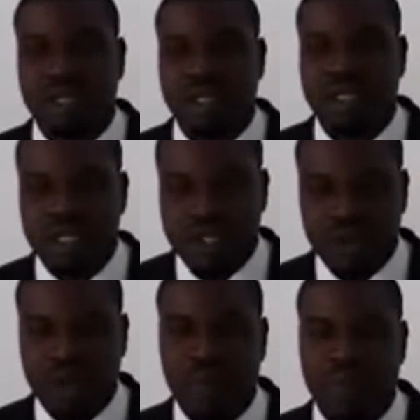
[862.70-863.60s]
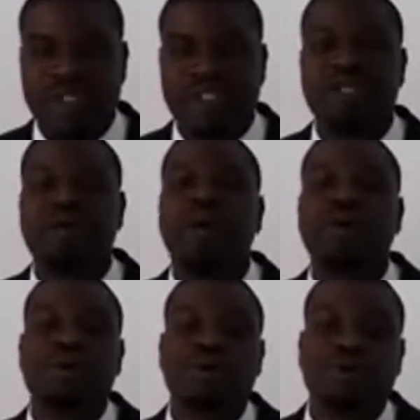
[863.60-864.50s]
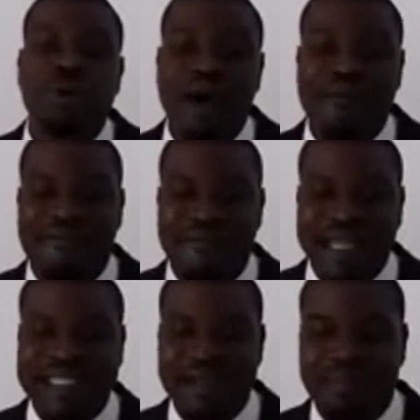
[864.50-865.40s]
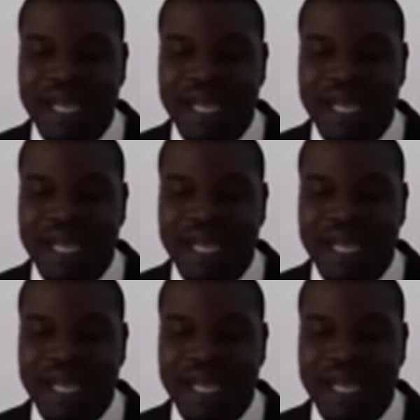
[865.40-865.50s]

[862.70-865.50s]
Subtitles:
They should compensate all those who are affected